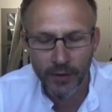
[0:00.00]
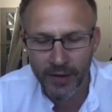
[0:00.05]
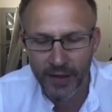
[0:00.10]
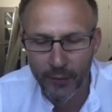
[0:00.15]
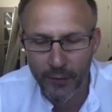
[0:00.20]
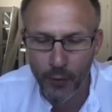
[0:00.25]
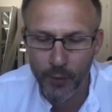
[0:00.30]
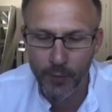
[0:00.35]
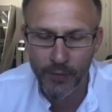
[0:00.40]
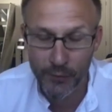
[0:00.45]

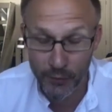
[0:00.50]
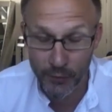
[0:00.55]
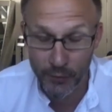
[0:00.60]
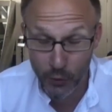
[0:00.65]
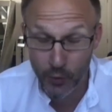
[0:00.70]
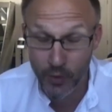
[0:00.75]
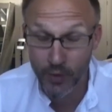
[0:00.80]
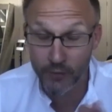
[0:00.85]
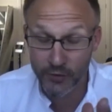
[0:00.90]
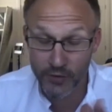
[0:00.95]
have one, but if they
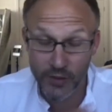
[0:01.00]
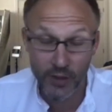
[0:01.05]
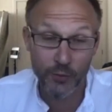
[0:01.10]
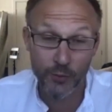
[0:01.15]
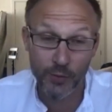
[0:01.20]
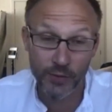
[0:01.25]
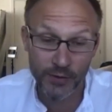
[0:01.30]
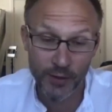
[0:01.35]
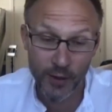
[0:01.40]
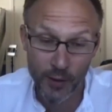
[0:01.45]
do have a stash of
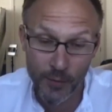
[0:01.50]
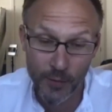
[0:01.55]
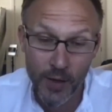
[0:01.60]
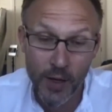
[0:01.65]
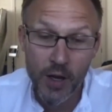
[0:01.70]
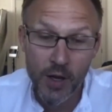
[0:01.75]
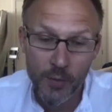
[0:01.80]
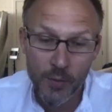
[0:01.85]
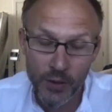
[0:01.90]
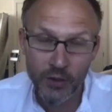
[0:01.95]
prednisolone at home,
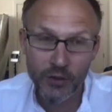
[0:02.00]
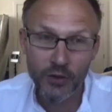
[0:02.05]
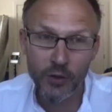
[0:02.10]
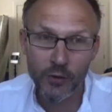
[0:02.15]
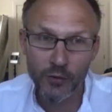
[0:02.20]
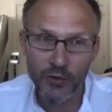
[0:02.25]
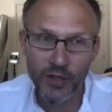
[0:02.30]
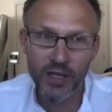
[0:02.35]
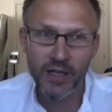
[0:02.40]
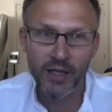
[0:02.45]
please
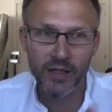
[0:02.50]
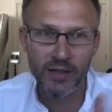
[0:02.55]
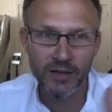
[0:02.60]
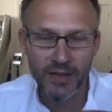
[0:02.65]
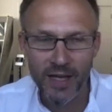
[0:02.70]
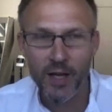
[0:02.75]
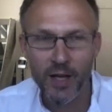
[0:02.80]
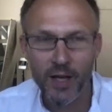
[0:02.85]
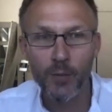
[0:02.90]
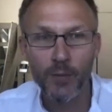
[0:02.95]
don't take it
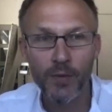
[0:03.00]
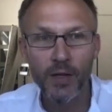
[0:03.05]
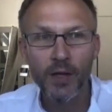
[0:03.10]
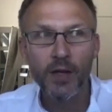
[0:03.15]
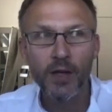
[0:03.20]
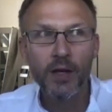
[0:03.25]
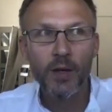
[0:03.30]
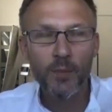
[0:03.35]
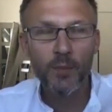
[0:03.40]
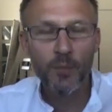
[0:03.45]
to help
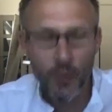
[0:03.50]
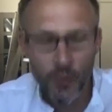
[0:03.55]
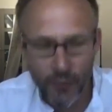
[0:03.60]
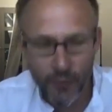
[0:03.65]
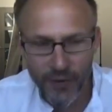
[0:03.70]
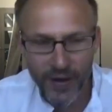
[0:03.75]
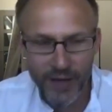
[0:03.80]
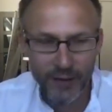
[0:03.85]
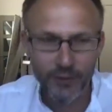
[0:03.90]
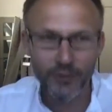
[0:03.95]

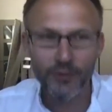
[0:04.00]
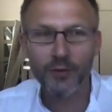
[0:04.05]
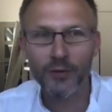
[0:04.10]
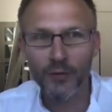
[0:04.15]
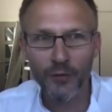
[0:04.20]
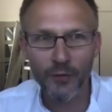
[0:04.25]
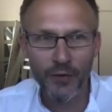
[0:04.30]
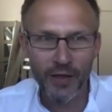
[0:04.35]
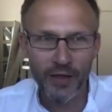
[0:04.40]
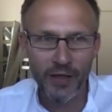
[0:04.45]
prevent
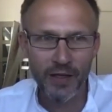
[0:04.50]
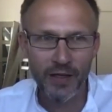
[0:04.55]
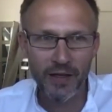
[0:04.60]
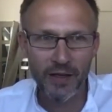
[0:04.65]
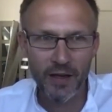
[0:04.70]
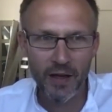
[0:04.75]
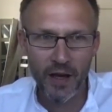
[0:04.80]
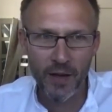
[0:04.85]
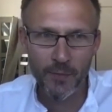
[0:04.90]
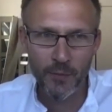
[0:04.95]

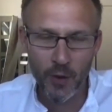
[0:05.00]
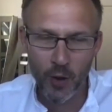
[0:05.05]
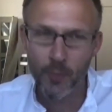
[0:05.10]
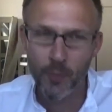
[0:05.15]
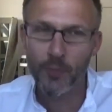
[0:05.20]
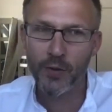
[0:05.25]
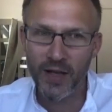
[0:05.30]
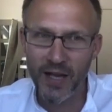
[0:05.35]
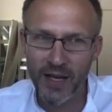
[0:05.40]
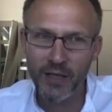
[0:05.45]
the
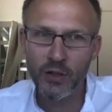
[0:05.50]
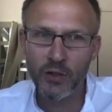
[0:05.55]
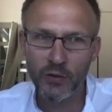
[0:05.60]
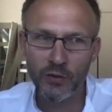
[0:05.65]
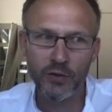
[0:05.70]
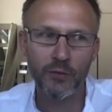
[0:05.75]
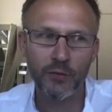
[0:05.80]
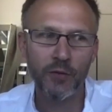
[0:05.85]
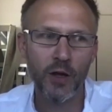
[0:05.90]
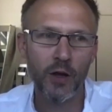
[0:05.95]

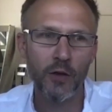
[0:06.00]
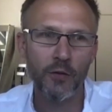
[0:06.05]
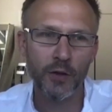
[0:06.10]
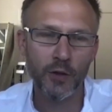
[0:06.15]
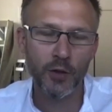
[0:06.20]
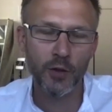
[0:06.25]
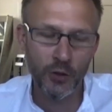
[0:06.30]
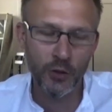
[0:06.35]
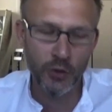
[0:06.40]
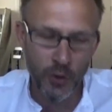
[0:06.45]
complications of COVID,
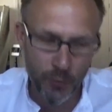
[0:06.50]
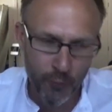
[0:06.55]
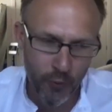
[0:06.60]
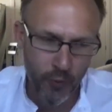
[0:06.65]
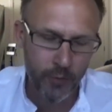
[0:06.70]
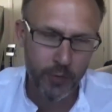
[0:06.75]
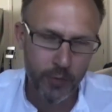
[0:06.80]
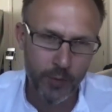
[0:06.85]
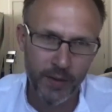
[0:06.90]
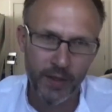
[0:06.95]
because you
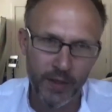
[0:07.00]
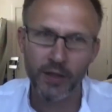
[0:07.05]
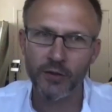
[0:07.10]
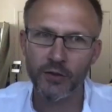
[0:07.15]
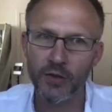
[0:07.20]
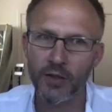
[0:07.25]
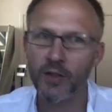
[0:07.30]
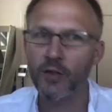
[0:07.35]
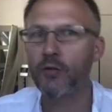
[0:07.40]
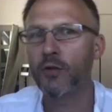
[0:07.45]
probably are
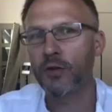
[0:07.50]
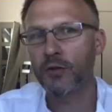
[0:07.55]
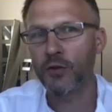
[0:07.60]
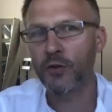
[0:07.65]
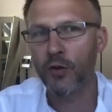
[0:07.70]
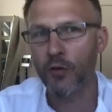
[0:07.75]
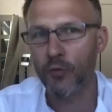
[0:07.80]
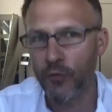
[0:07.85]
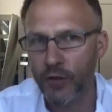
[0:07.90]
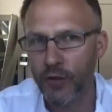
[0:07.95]
still
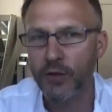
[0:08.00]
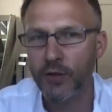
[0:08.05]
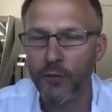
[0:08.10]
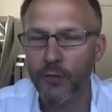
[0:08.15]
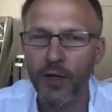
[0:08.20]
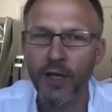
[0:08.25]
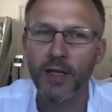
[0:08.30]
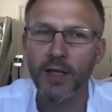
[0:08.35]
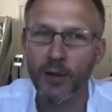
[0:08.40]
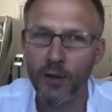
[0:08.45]
increasing your risk of
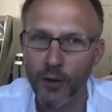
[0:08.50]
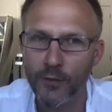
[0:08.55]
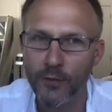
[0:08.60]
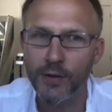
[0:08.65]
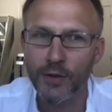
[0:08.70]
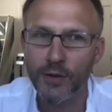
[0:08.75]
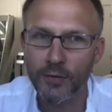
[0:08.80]
getting COVID.